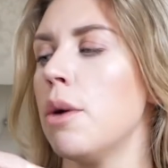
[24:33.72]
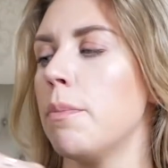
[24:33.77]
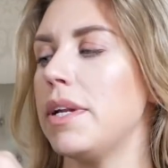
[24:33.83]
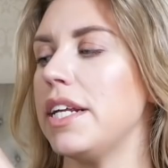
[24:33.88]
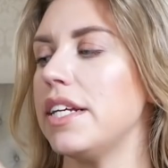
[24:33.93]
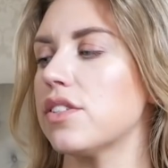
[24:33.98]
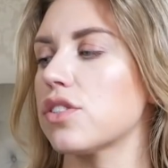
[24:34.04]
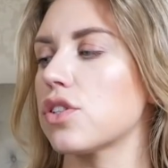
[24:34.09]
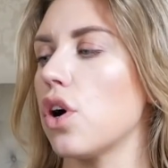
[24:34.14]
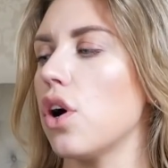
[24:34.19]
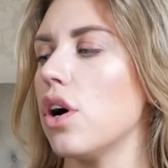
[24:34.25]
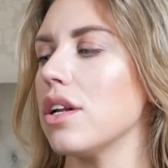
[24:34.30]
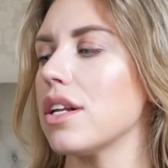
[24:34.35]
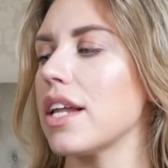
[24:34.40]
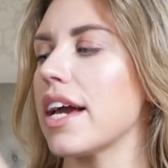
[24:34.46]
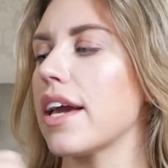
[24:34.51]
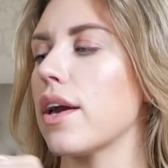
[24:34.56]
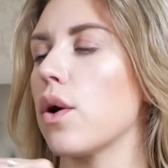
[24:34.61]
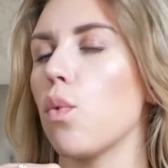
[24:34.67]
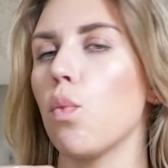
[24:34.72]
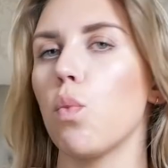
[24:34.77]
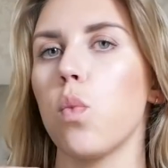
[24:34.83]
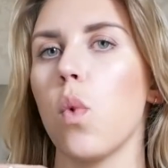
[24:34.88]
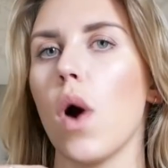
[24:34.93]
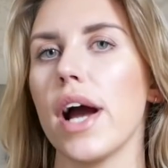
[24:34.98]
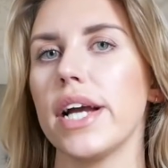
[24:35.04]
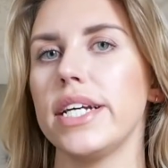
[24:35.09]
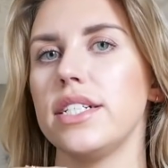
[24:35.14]
but it's got like
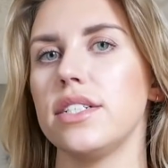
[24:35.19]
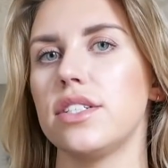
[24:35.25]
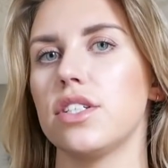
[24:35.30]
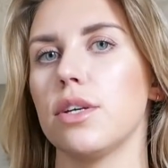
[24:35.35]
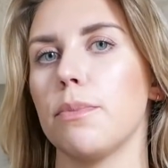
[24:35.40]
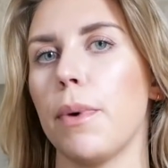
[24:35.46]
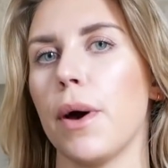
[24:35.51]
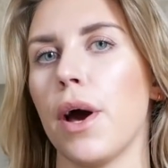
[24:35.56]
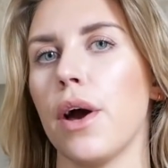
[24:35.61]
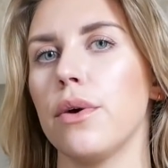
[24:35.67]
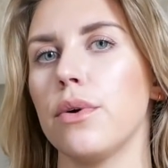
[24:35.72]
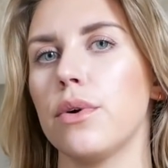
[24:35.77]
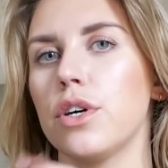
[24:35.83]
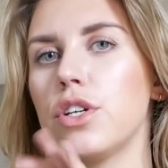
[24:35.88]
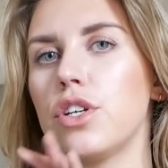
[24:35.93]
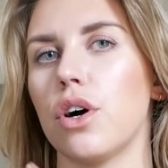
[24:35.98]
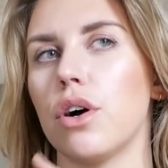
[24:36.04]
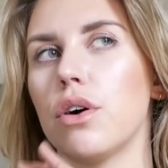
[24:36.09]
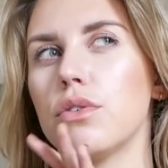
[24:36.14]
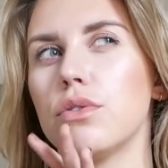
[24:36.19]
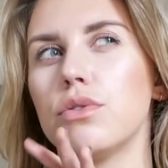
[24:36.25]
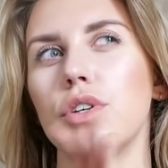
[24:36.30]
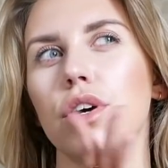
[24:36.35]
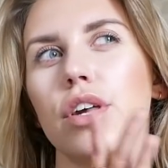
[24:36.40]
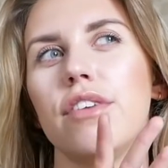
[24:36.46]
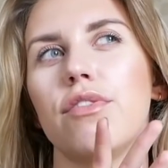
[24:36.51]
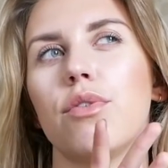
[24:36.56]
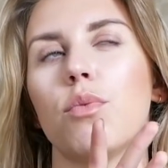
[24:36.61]
white polka dot, or
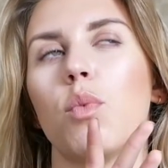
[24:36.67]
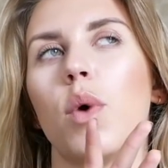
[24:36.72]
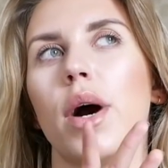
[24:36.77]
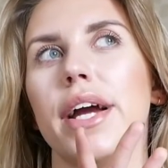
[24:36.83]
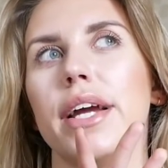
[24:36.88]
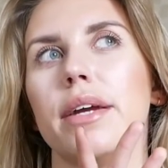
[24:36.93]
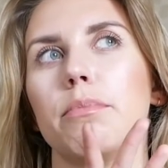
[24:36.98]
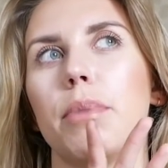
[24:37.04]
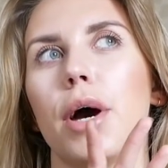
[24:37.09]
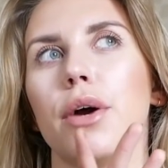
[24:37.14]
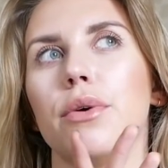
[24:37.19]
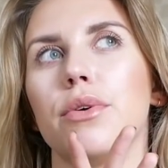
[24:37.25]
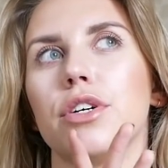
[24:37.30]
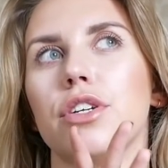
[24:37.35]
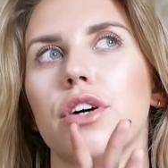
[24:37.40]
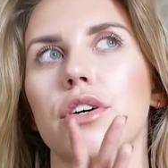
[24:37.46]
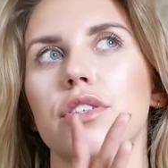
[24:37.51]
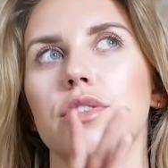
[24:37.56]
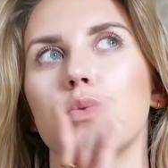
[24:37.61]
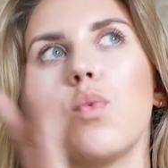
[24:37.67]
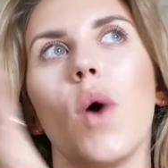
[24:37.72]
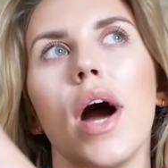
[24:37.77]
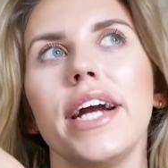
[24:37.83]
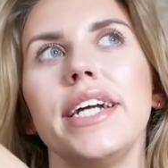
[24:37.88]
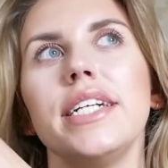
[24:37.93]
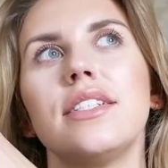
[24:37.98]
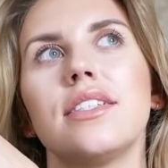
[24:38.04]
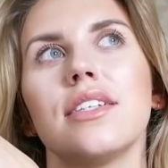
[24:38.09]
not even white polka dots,
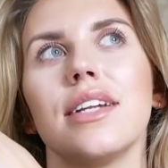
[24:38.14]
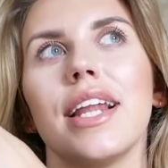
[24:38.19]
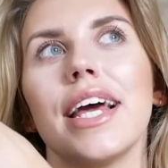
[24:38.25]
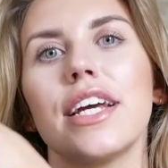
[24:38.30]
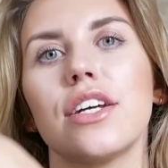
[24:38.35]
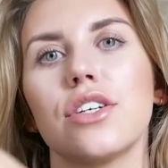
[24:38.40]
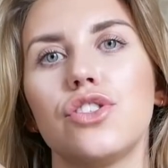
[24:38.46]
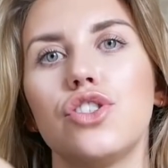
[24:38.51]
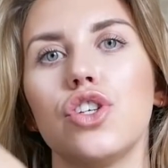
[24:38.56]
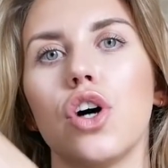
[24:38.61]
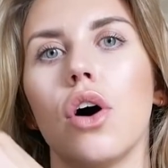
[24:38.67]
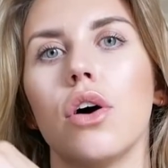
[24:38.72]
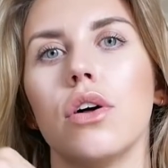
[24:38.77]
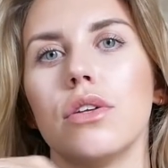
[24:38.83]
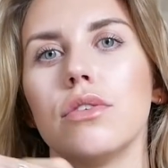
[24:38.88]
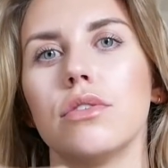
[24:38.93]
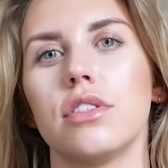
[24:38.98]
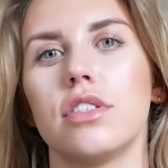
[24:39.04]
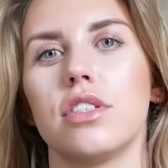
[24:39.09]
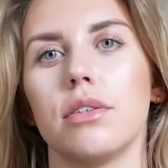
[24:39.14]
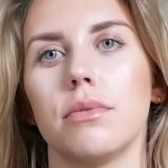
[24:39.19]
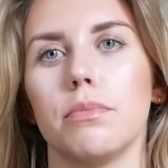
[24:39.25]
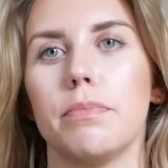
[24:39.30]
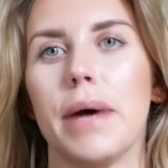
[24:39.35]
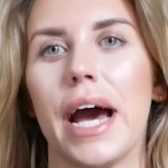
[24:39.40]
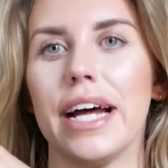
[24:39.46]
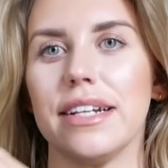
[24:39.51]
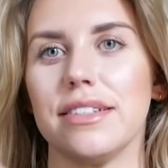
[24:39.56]
white like dot
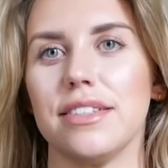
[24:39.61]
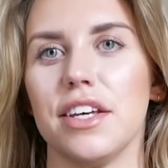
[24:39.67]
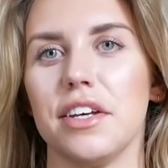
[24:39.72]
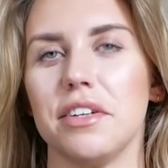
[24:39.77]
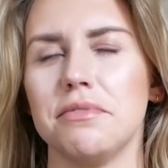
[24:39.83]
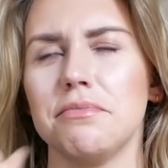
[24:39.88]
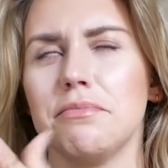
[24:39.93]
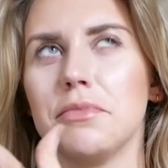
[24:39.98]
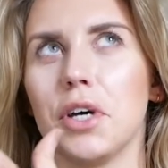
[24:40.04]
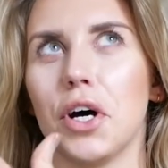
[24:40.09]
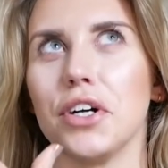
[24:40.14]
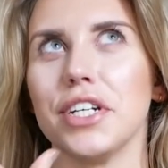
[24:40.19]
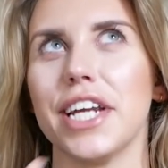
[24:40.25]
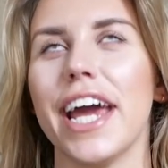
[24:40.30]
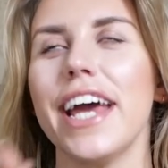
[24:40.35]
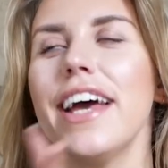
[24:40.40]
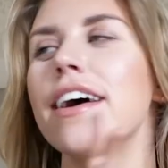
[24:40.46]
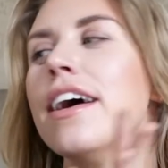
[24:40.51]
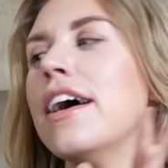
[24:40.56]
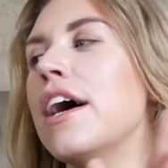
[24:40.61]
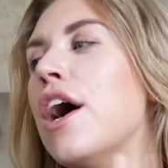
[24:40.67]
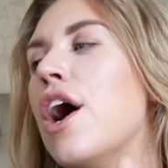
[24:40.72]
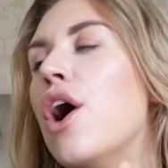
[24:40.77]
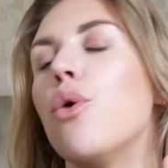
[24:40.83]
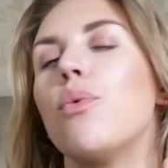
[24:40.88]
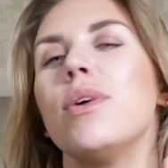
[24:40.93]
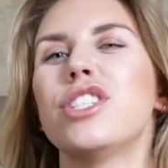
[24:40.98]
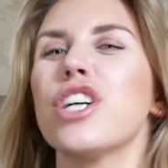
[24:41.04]
pattern on it
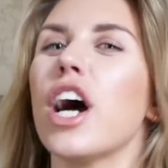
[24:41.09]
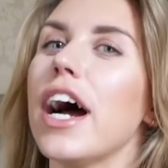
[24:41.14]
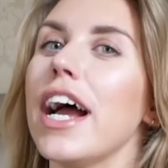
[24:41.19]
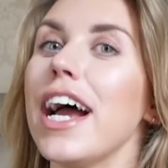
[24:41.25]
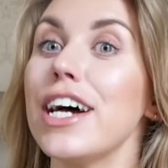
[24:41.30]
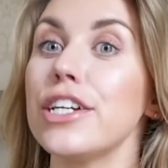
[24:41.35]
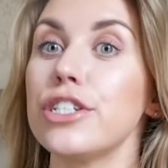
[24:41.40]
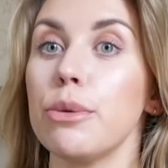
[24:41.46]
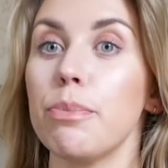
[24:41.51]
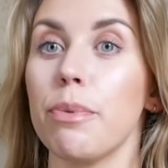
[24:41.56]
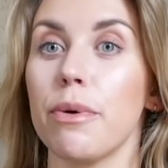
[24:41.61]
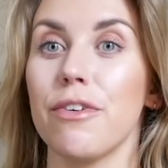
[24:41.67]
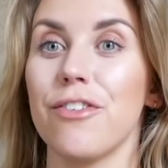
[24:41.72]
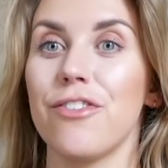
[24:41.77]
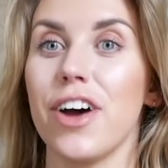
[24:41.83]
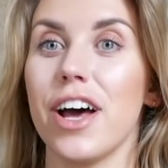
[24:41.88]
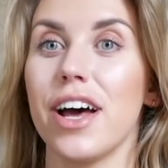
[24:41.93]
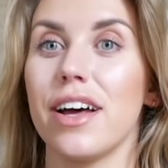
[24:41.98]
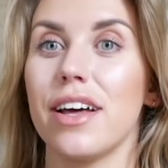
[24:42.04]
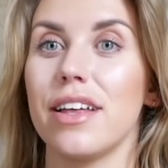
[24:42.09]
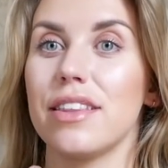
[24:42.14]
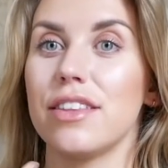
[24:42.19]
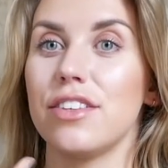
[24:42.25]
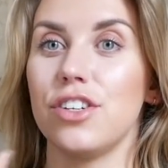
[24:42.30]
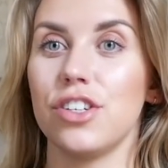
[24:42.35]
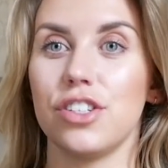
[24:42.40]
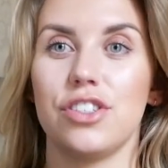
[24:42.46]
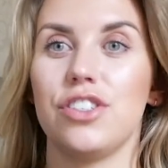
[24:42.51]
which I actually prefer
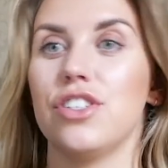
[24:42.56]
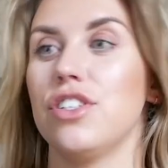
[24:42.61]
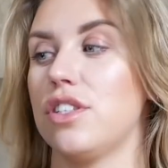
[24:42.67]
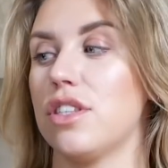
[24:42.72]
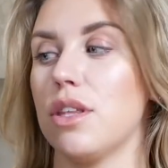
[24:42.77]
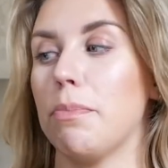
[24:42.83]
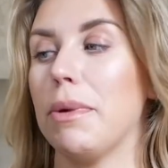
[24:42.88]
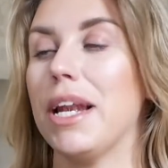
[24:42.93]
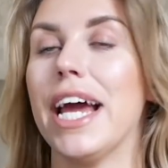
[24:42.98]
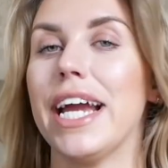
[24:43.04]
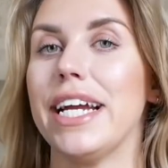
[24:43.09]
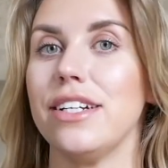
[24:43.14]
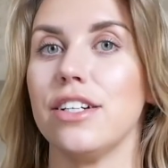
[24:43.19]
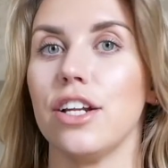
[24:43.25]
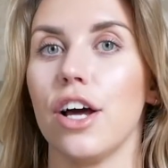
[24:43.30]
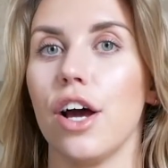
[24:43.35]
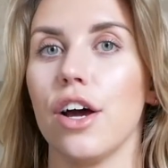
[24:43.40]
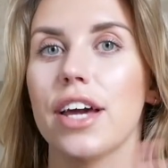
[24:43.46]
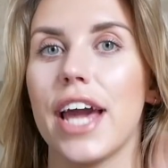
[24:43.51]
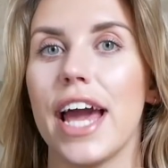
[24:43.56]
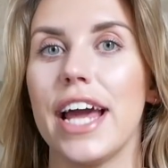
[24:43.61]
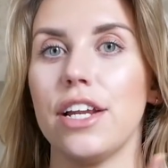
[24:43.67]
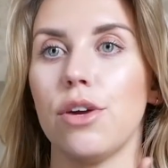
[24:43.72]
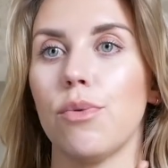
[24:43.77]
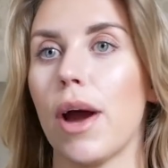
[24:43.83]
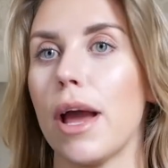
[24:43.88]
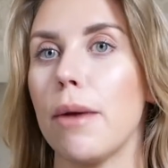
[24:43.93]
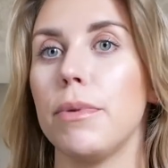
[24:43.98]
just the plain look
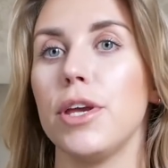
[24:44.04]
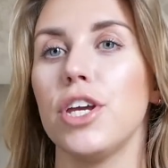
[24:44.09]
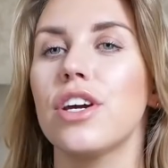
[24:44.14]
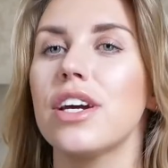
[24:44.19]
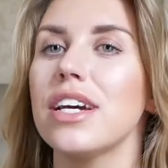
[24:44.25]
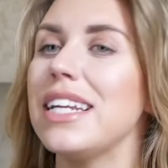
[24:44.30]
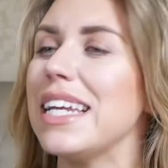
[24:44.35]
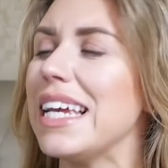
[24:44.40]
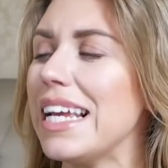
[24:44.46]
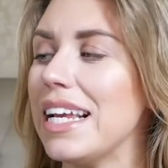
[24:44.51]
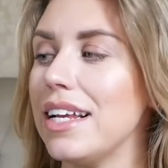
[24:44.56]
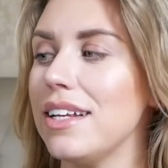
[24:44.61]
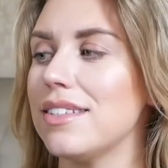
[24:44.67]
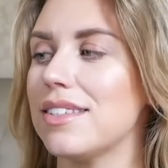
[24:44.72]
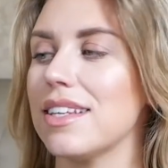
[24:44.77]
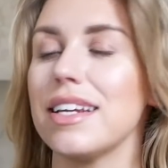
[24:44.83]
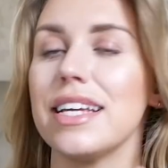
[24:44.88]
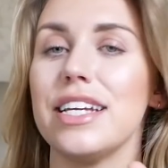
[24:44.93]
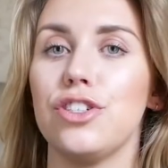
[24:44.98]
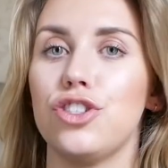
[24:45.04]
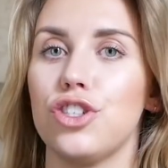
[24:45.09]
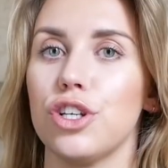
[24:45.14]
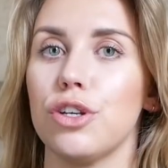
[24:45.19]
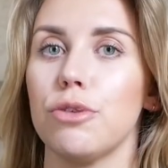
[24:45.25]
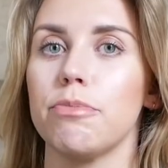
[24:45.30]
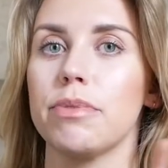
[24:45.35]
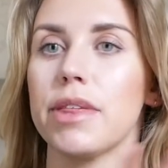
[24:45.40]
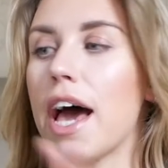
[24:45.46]
anyway but you could easily
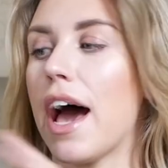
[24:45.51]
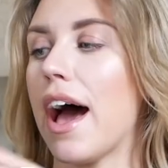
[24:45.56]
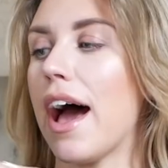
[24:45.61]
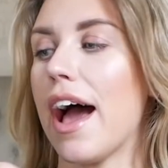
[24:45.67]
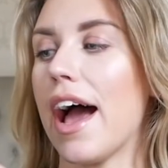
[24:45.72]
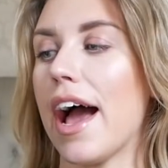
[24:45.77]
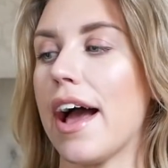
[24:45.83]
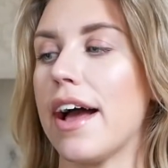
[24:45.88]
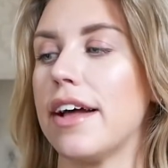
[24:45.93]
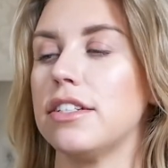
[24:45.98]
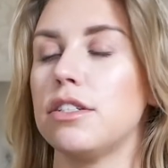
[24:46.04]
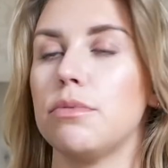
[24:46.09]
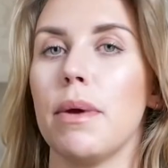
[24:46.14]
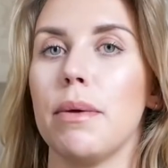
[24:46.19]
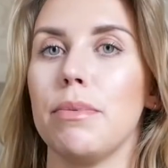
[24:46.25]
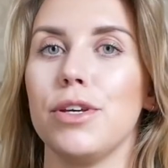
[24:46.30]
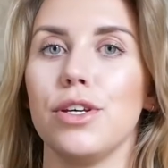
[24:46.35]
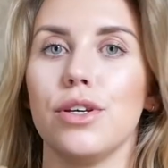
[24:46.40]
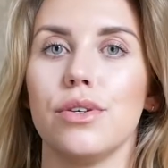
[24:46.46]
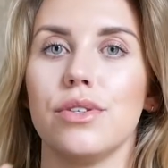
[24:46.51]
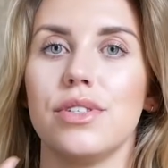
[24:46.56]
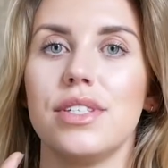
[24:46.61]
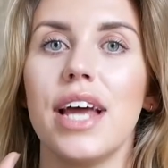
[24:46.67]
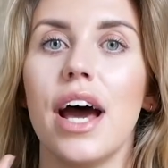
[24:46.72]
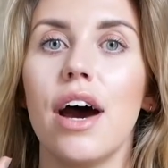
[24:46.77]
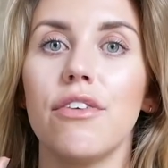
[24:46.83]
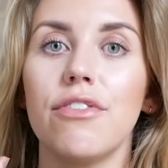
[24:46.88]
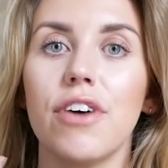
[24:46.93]
dupe that and maybe use
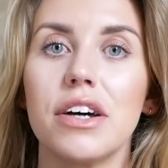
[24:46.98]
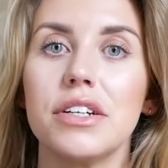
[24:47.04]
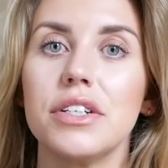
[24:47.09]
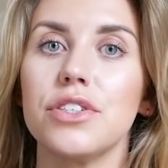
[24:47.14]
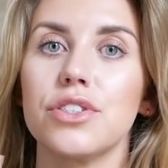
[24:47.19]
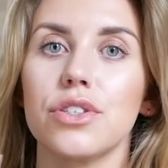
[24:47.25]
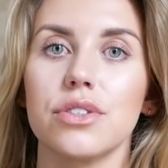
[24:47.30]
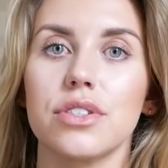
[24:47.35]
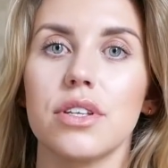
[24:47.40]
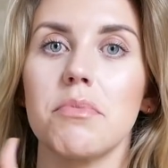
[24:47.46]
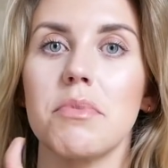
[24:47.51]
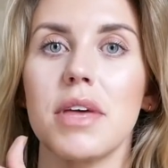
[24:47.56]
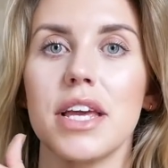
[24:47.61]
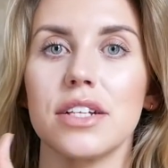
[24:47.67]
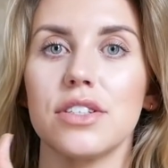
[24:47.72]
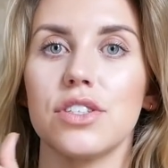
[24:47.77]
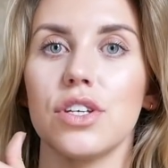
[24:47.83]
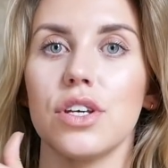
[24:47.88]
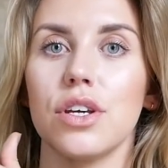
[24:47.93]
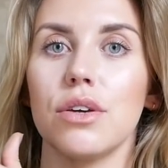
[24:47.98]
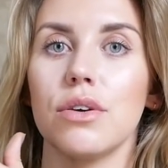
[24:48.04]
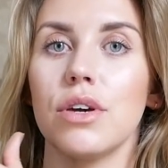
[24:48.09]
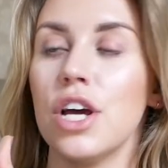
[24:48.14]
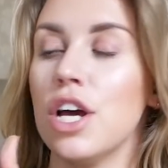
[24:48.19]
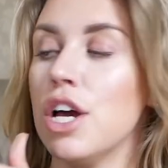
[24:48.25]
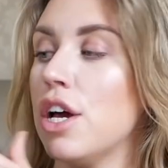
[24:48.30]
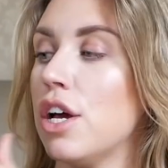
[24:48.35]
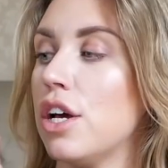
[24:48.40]
nail varnish or something to